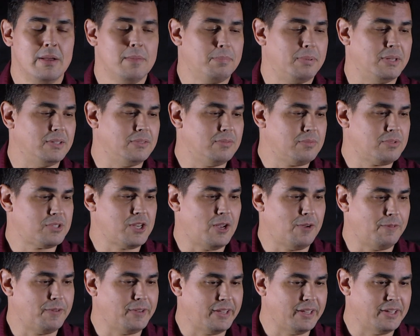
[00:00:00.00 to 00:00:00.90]
But
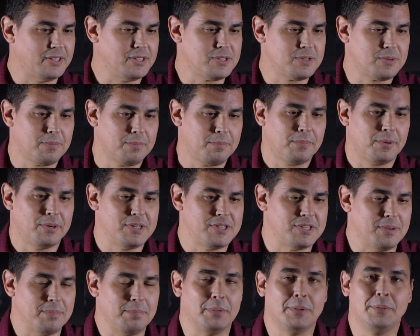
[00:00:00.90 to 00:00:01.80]
solving it is pretty
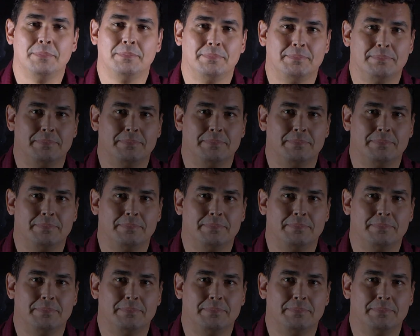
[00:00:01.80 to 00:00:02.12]
simple.